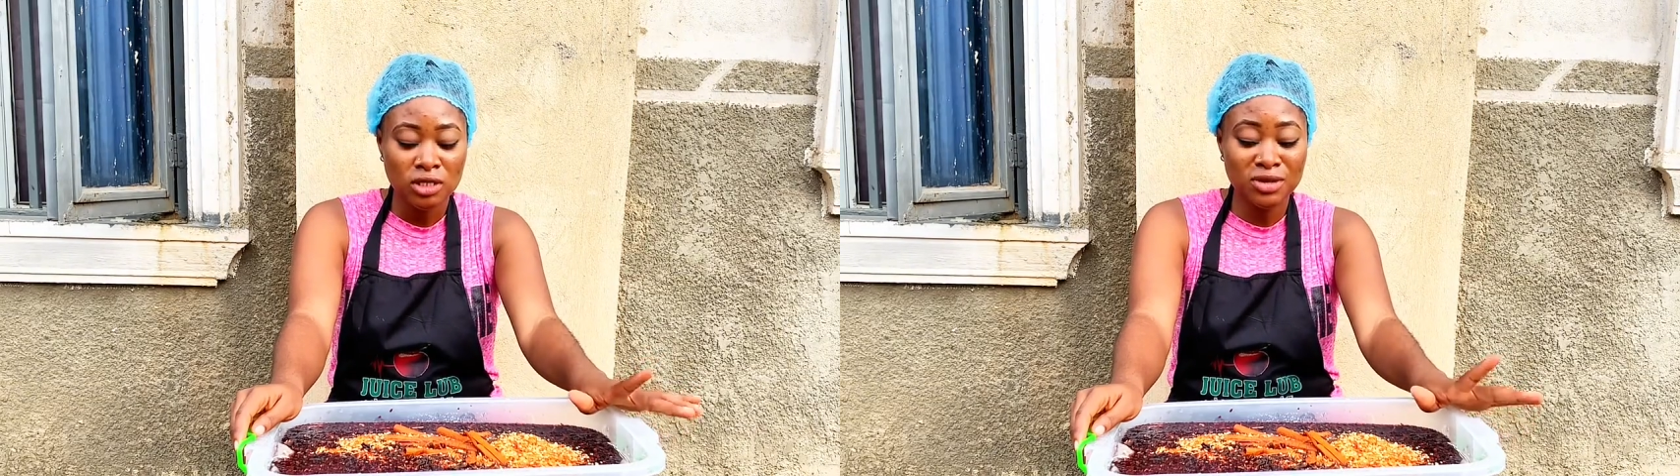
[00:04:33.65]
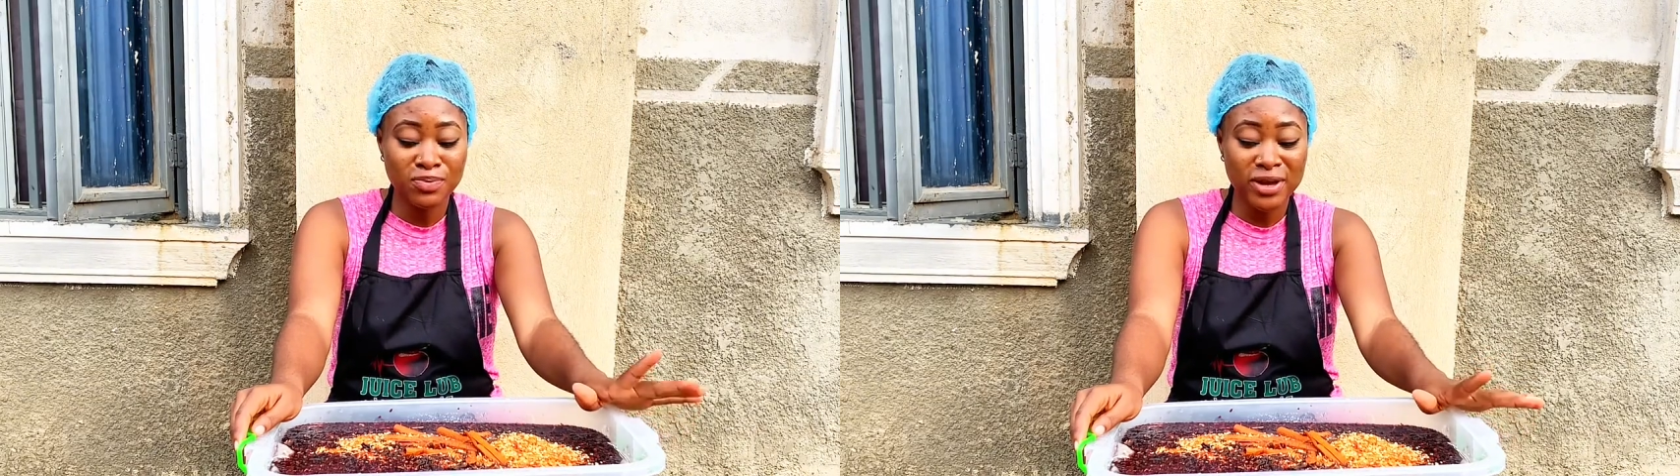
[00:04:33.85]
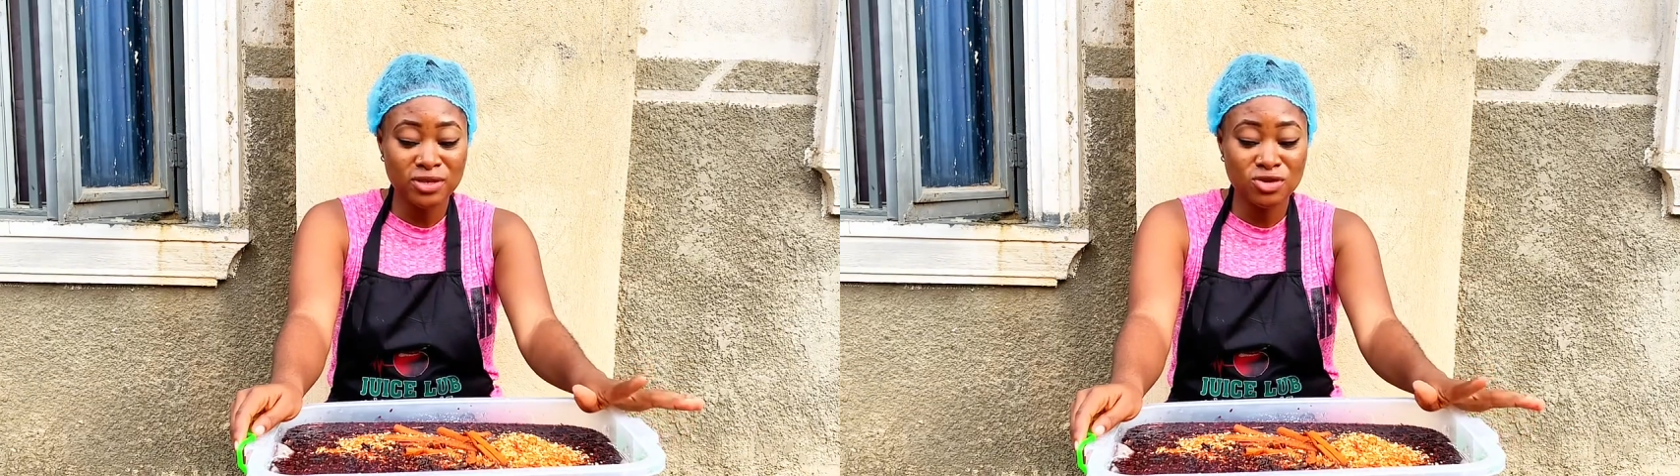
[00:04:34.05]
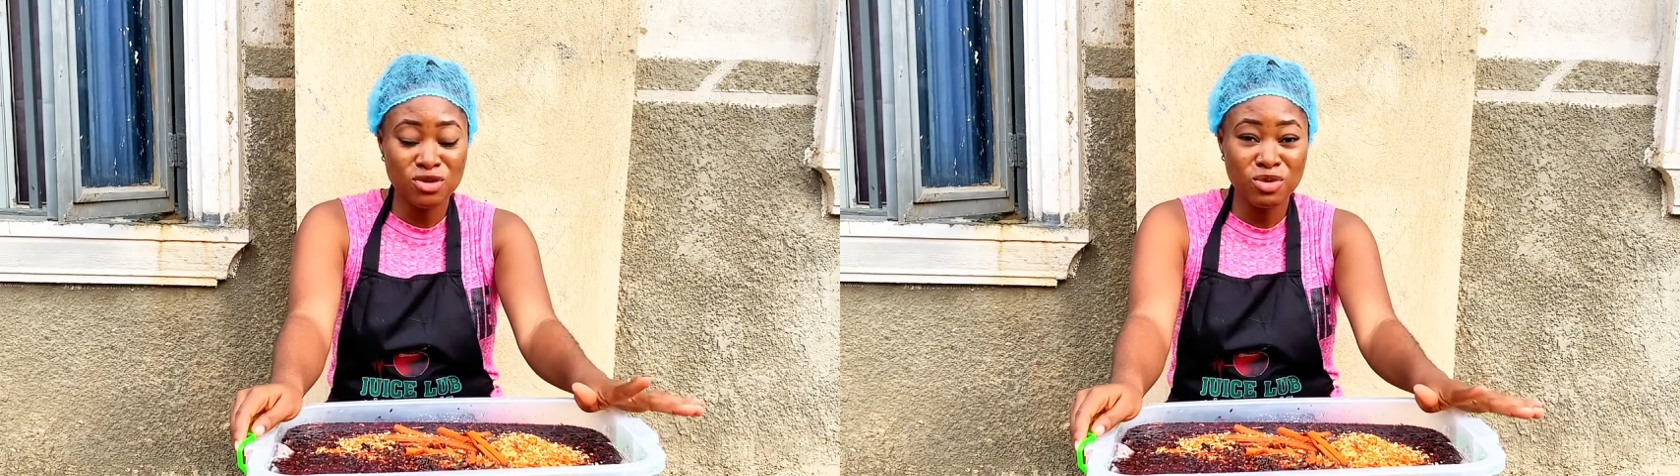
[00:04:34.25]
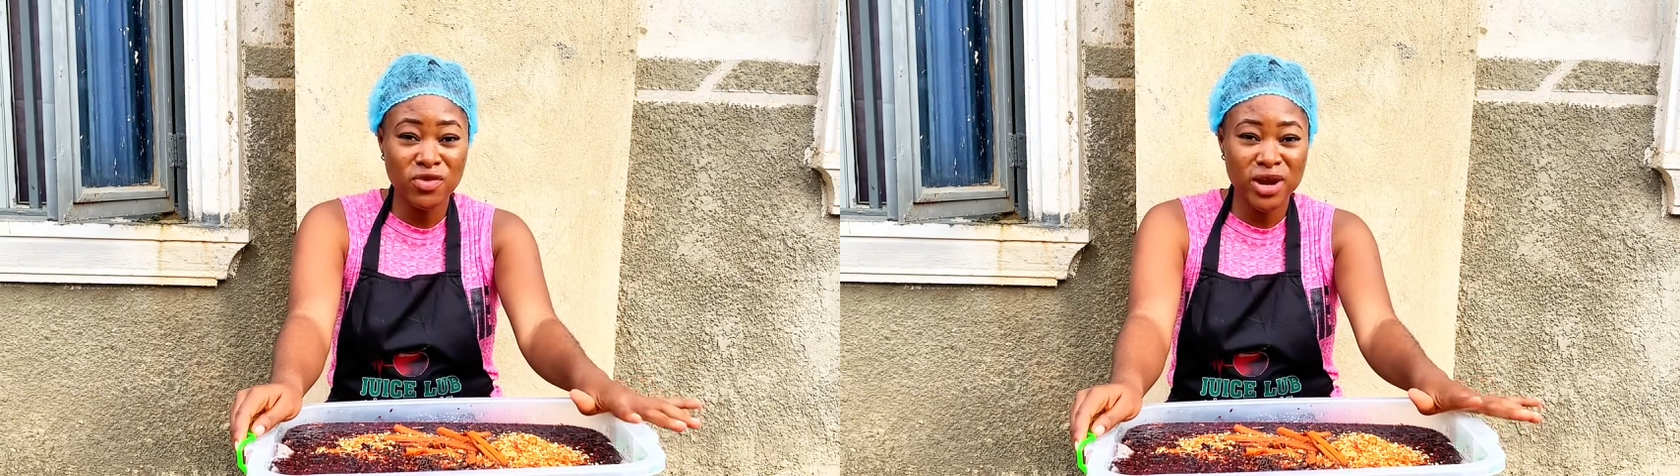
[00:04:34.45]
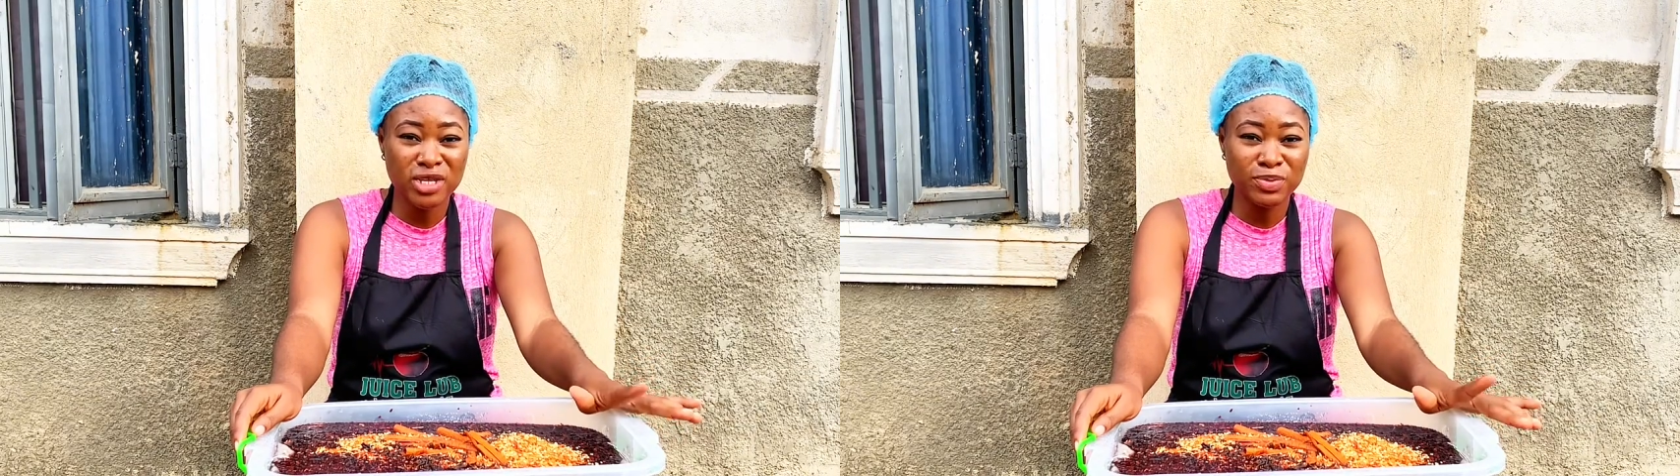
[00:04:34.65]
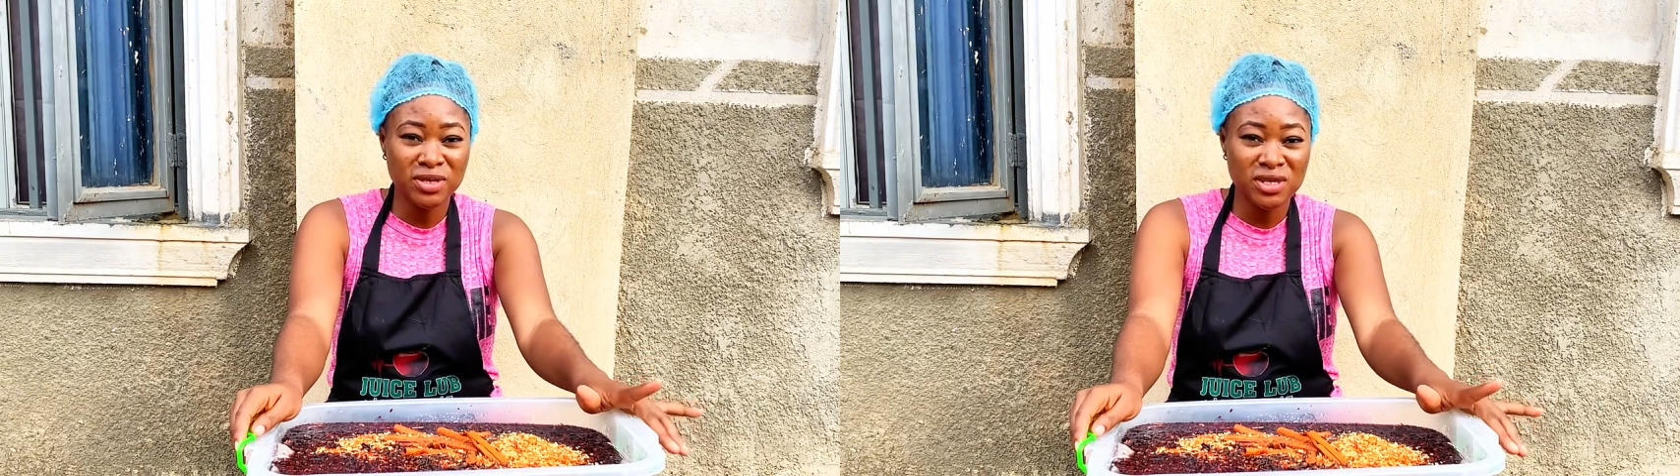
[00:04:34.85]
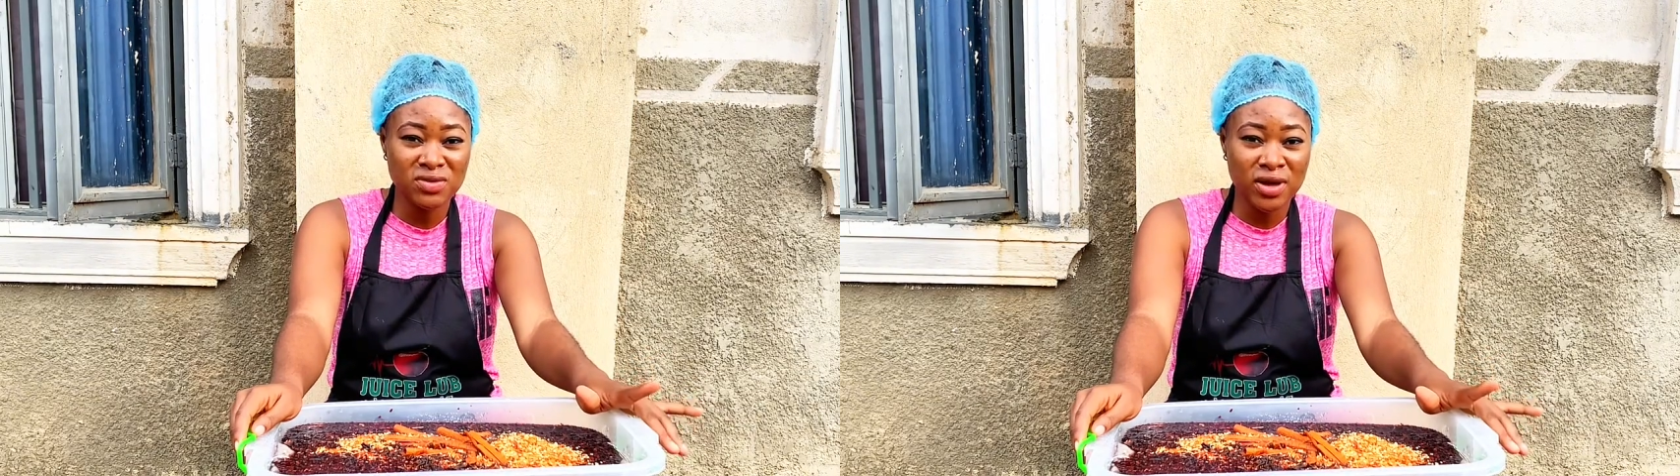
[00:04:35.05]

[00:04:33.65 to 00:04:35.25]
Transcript: the price is going to be very expensive,